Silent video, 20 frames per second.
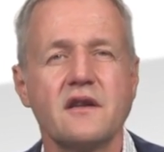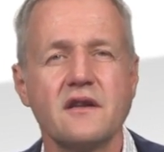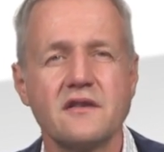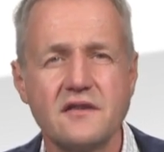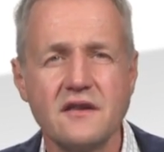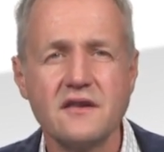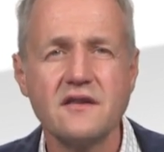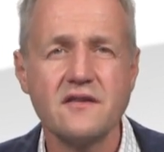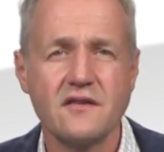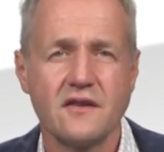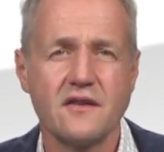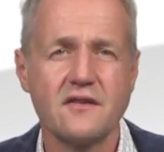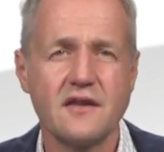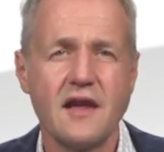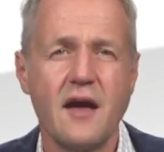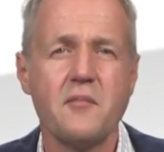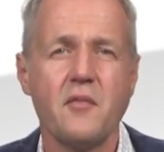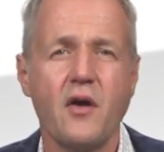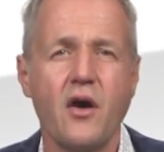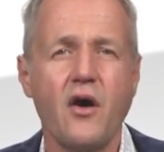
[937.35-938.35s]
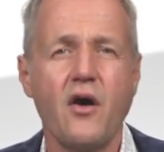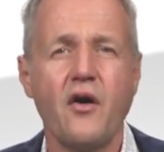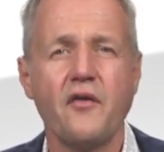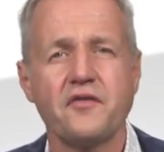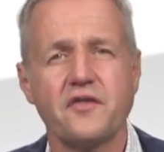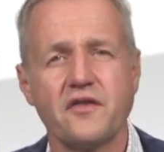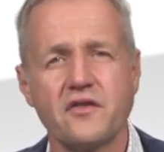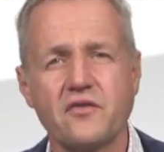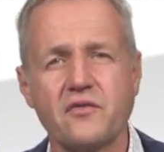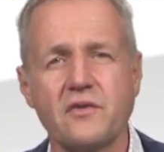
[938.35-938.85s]
Since the sum
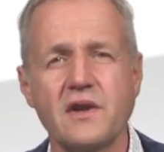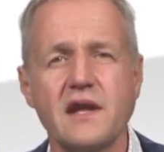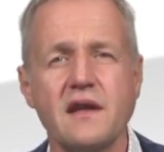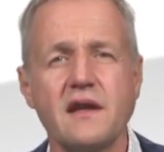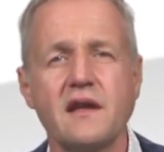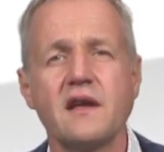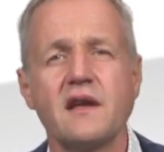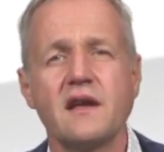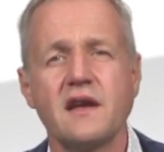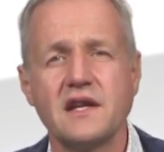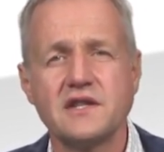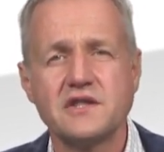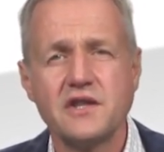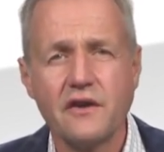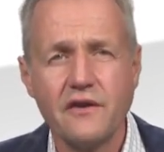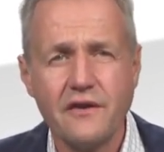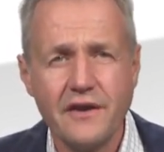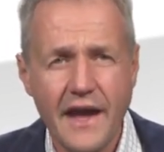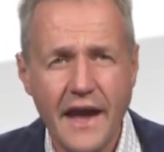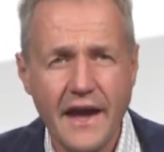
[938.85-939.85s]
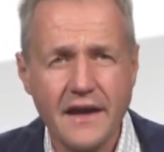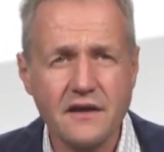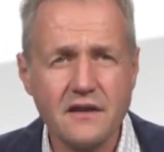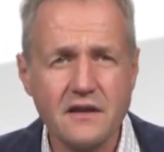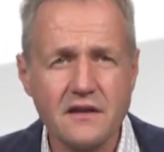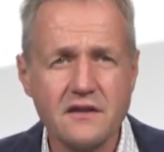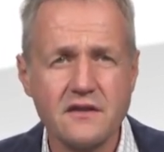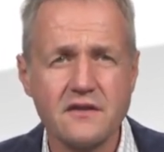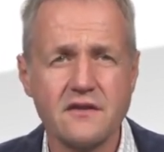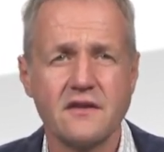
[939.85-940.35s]
of the three interior
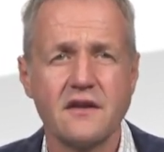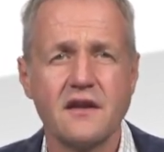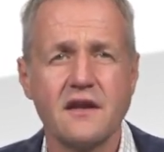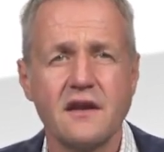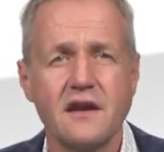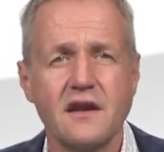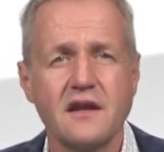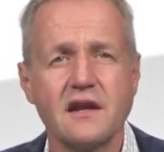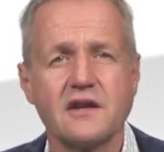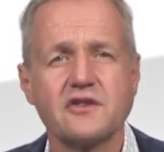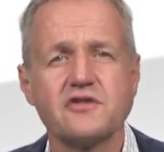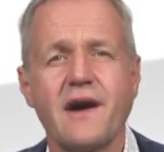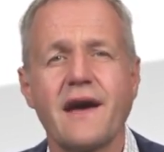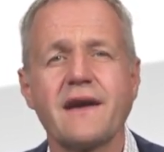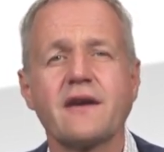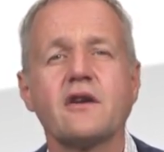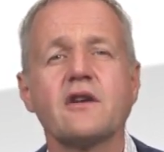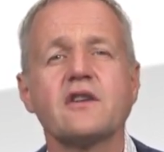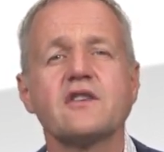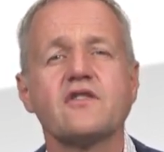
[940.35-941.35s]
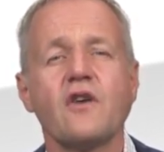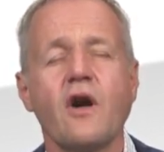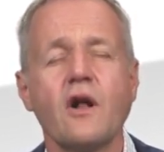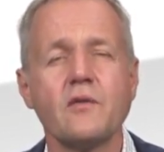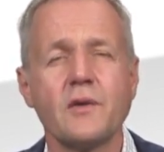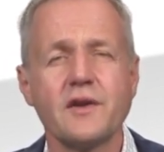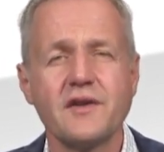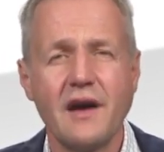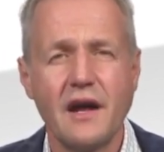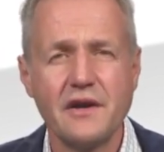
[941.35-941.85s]
angles in a triangle is
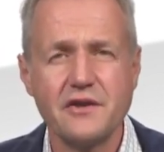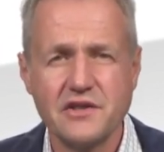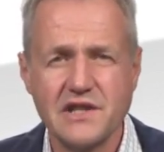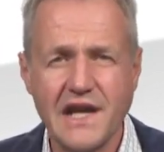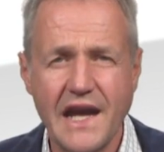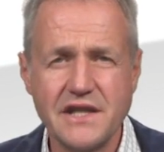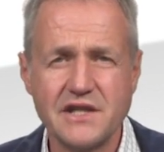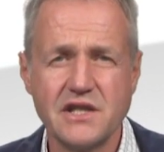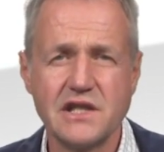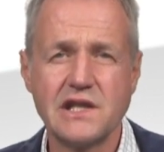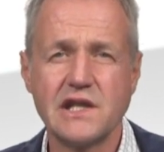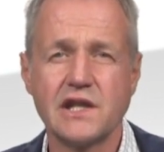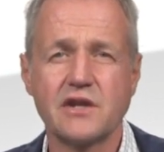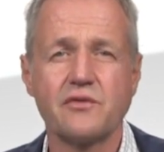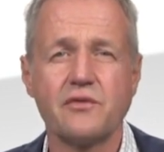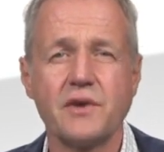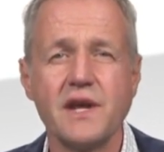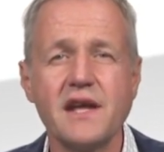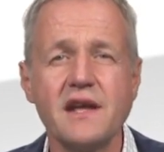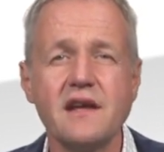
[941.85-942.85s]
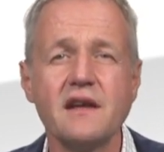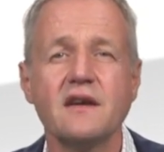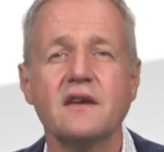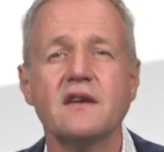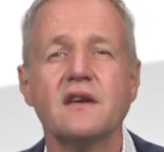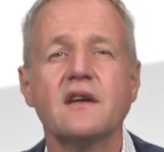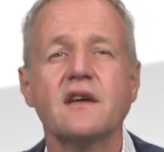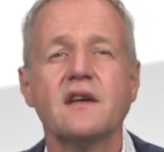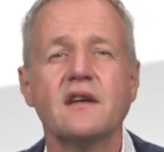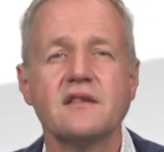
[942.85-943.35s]
always 180 degrees,
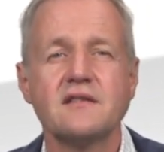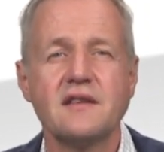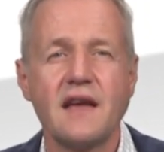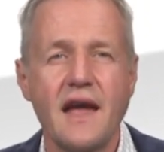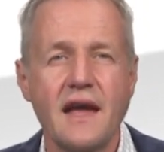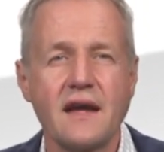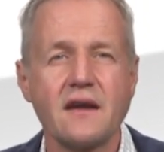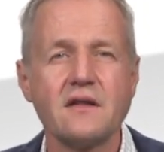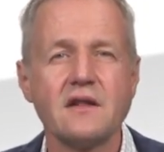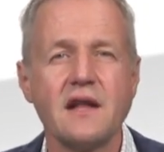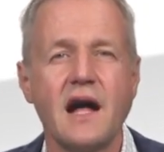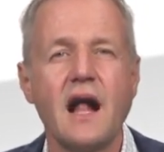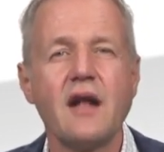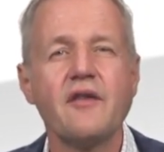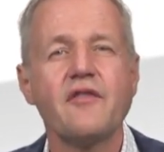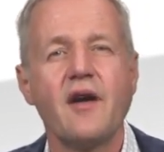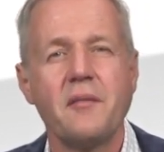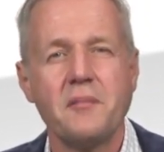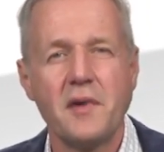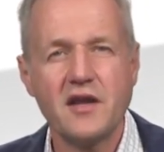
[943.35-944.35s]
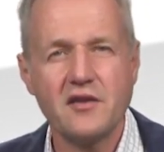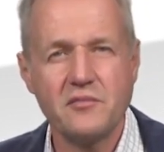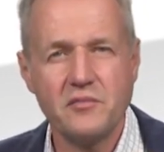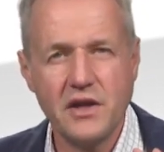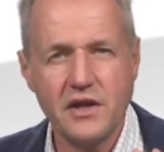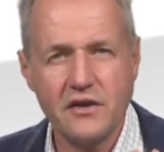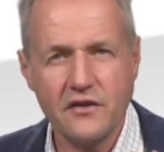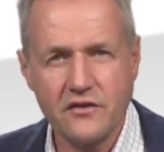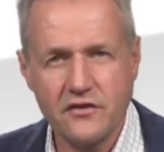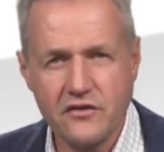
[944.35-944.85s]
the angle alpha must
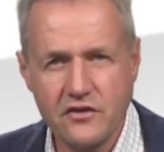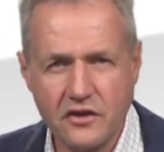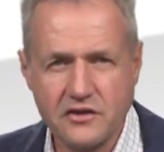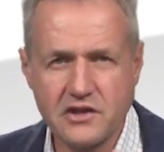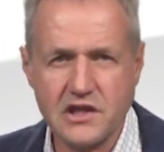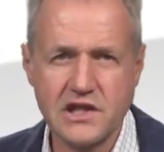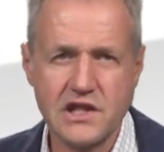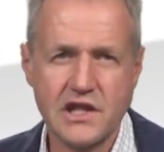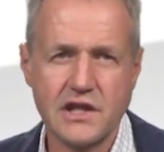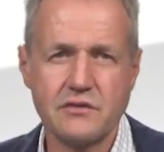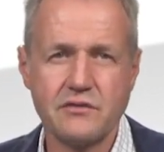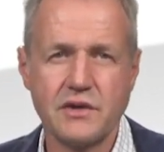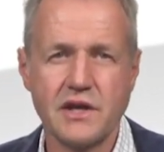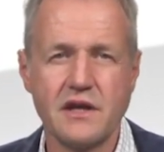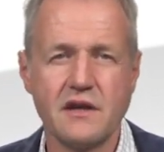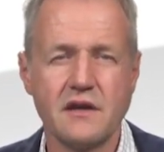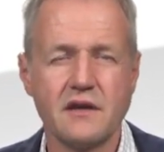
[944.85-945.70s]
be 30 degrees.